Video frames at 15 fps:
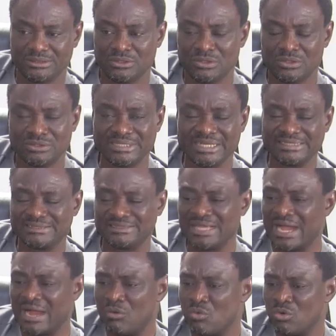All that
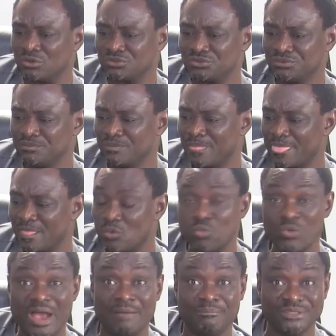are what
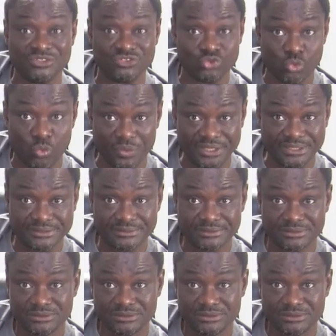we have been doing